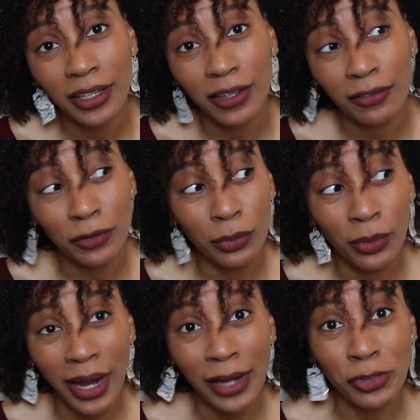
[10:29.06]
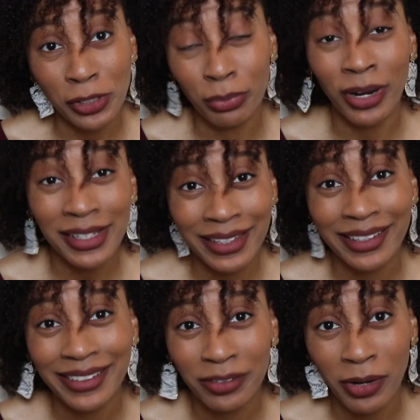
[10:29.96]
If you were actually
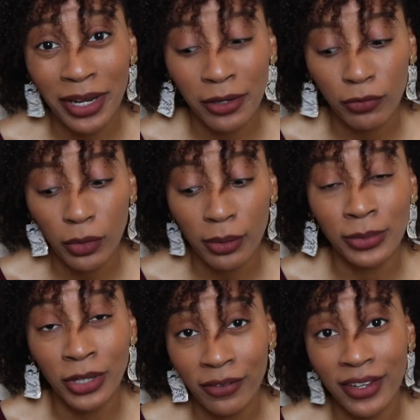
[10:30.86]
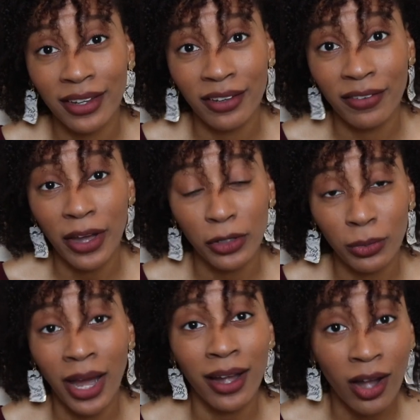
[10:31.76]
present, right? If you're observant of how you
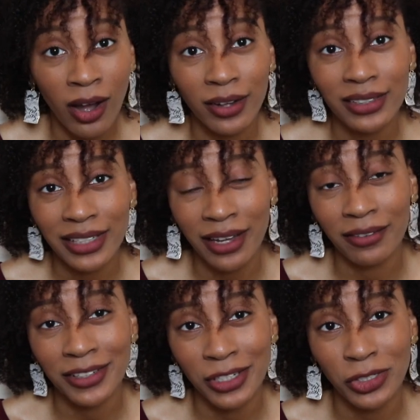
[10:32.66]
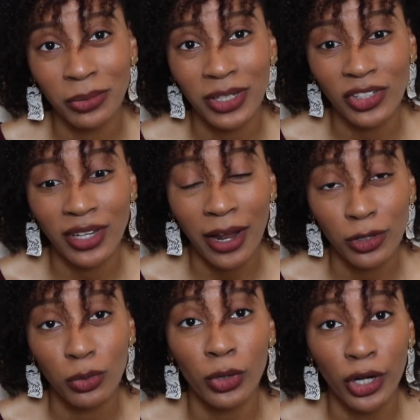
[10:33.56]
got conned out of a situation, how
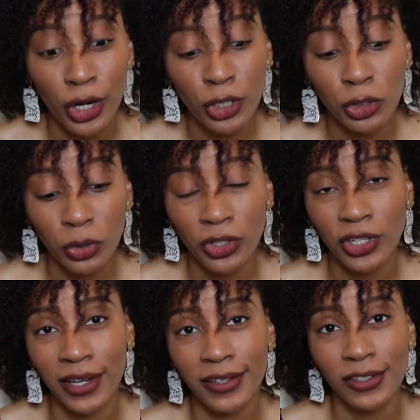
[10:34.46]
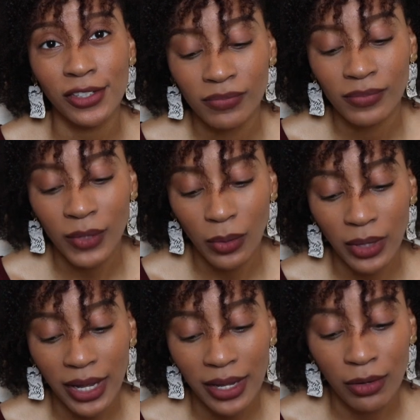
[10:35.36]
you were shortchanged,
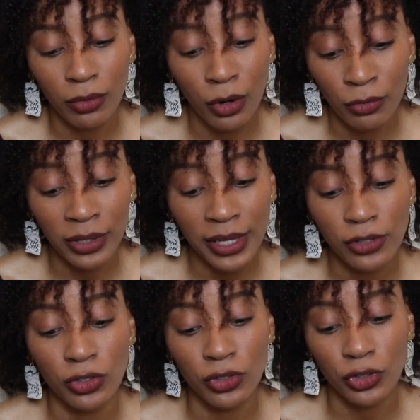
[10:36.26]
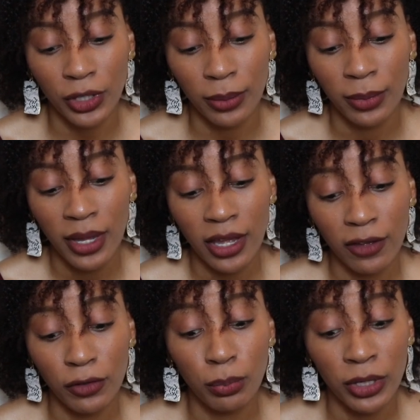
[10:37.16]
okay, in a relationship,
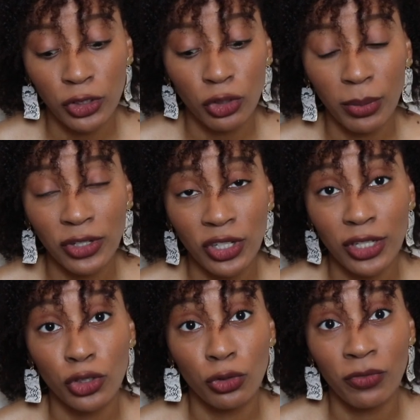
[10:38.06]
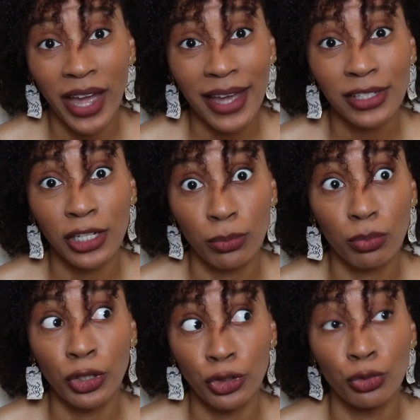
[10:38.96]
if you put too much in too fast
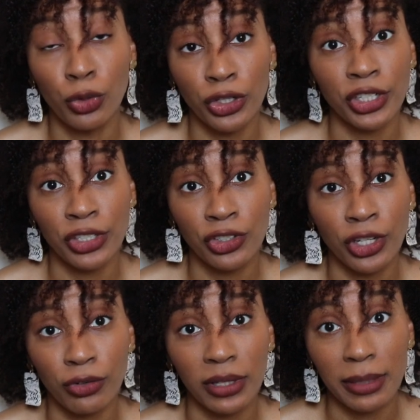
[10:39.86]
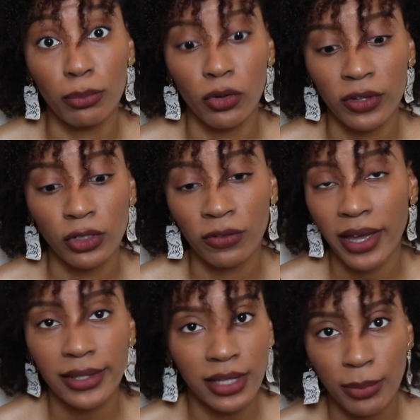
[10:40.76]
and you were just generally moving too
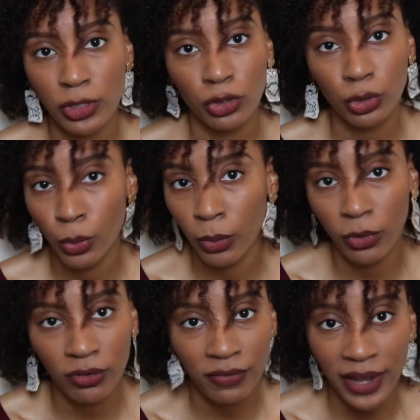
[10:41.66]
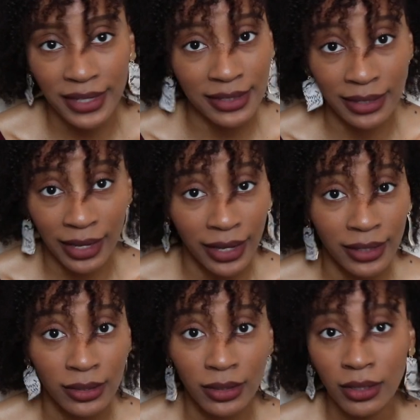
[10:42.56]
fast, I bet you you won't move fast again